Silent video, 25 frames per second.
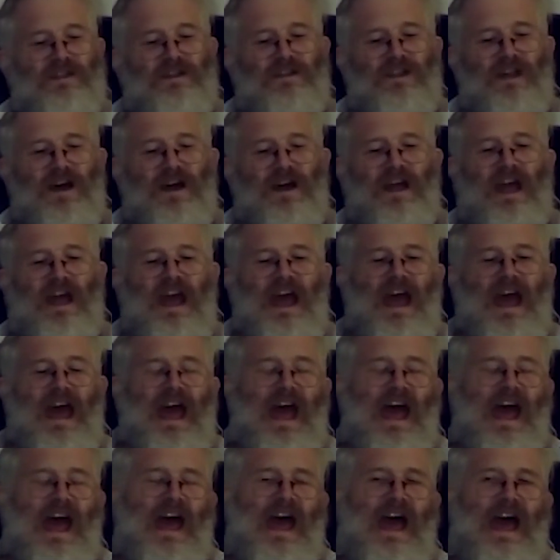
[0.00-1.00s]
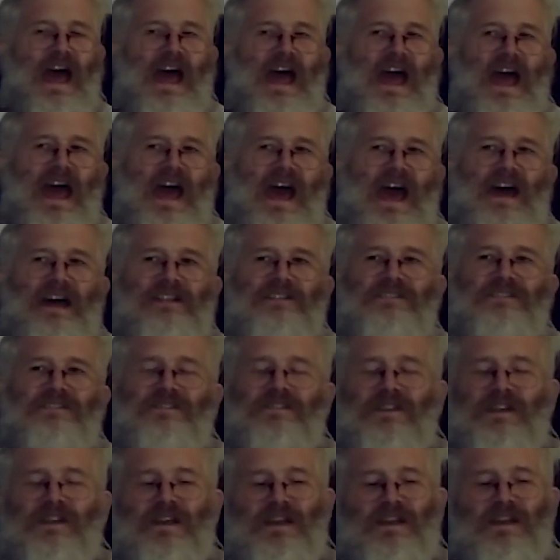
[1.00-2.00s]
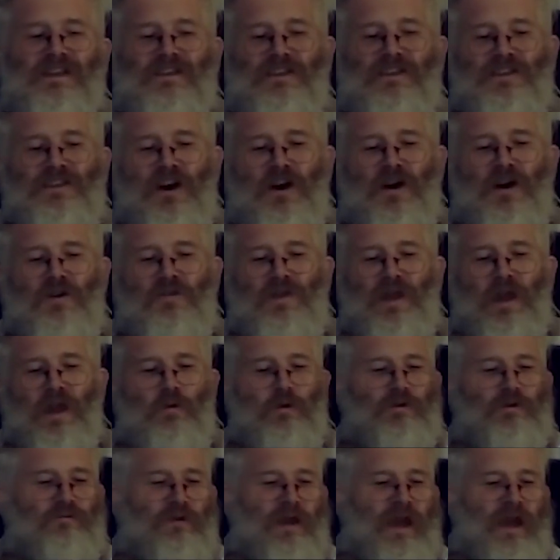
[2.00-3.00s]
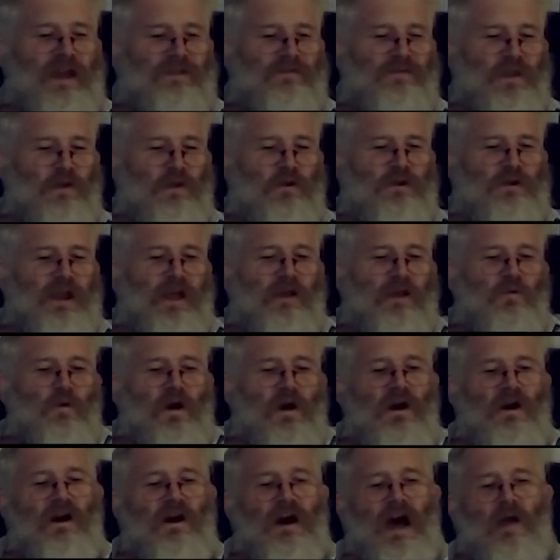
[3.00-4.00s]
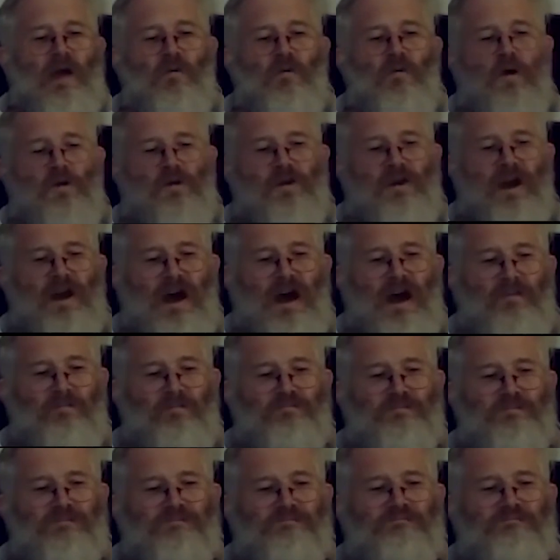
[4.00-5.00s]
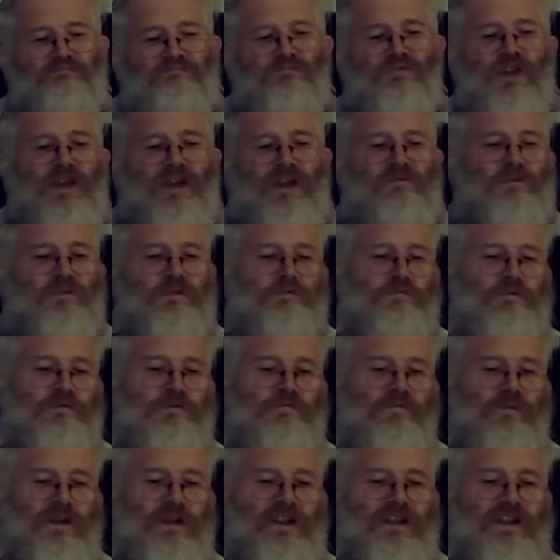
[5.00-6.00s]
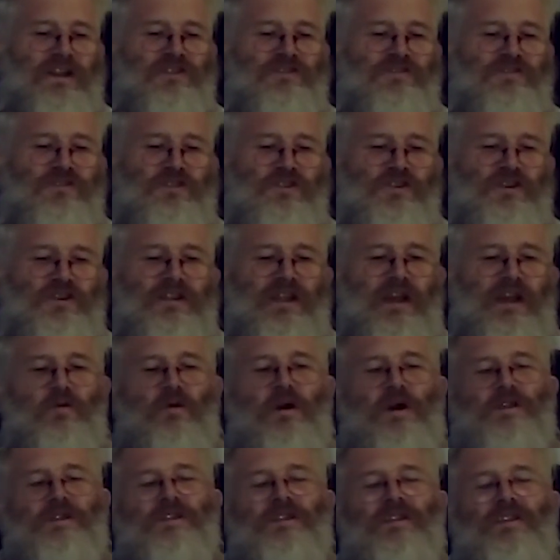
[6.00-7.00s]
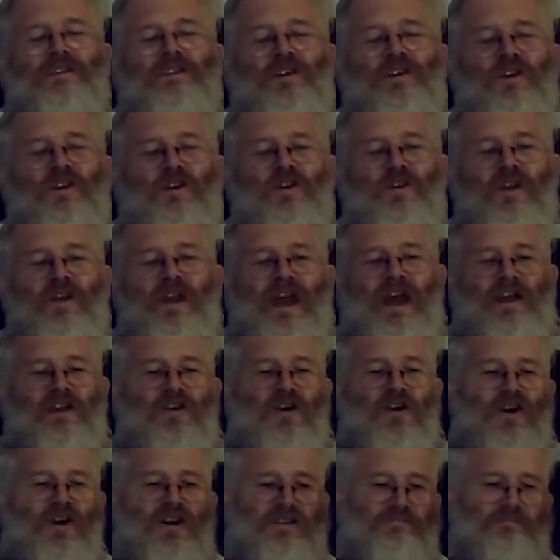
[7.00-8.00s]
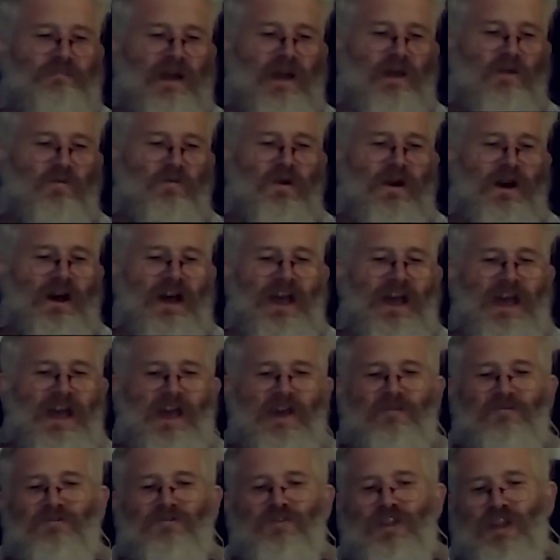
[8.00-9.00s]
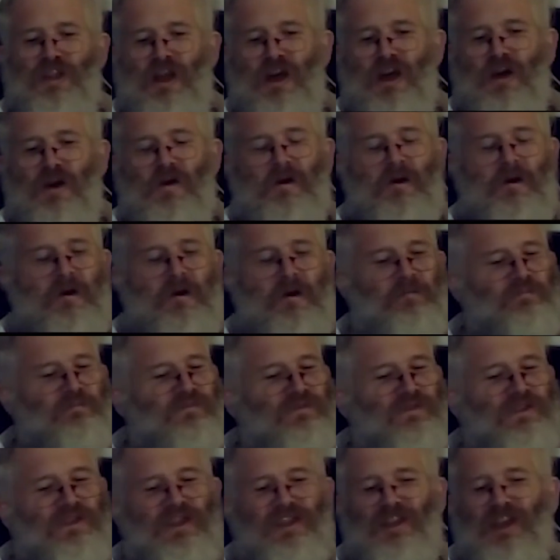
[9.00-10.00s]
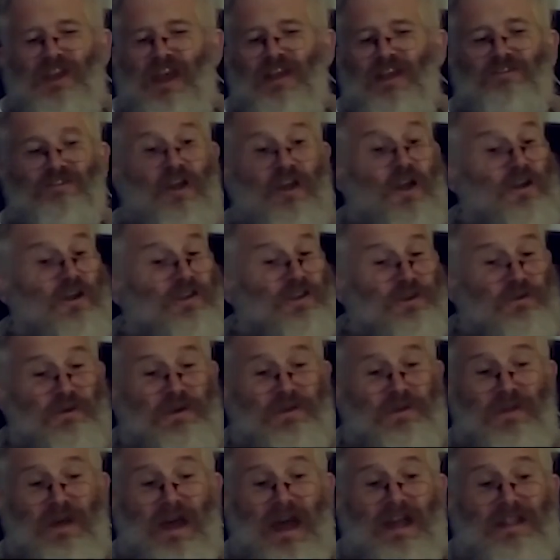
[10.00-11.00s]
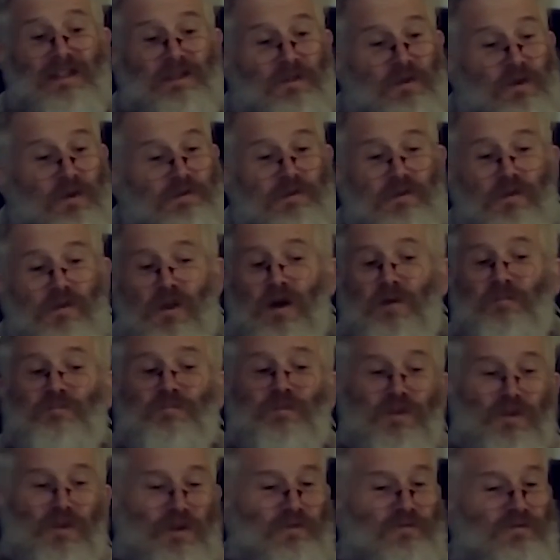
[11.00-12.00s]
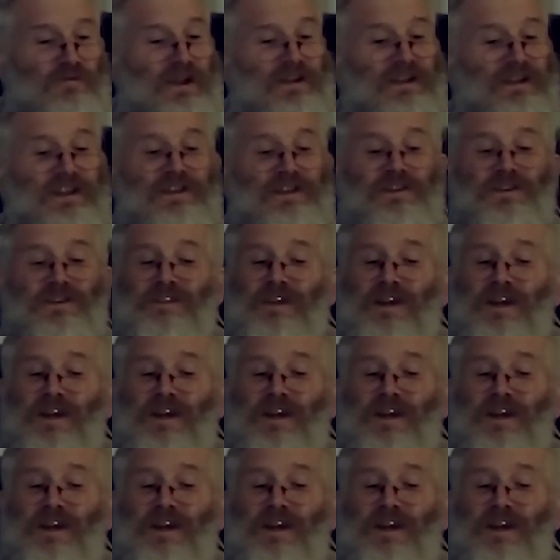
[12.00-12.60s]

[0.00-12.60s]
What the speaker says: o'clock. And, they were right. They were like, well, I woke up, breakfast was really good. I wasn't in a hurry. I called my wife. You can't argue with that. Those are all perfectly good